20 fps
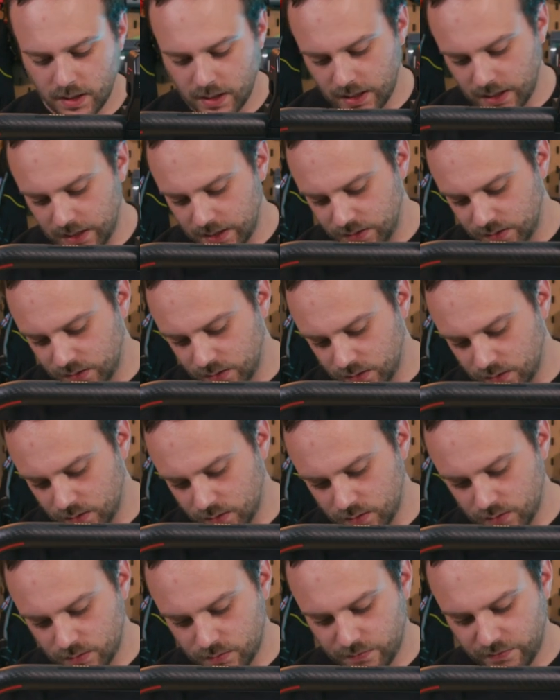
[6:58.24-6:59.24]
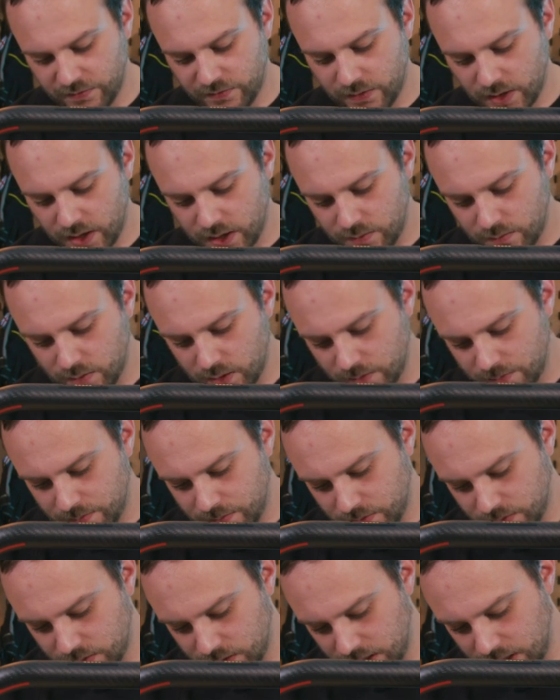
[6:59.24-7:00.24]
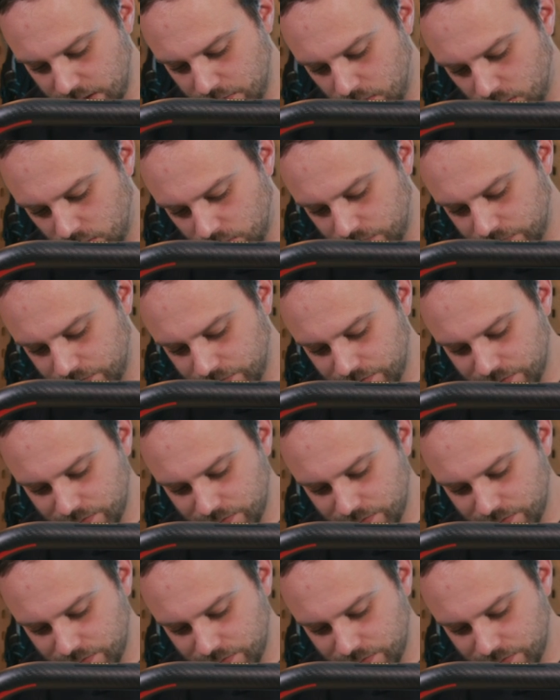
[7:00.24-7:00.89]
and fire up the gimbal.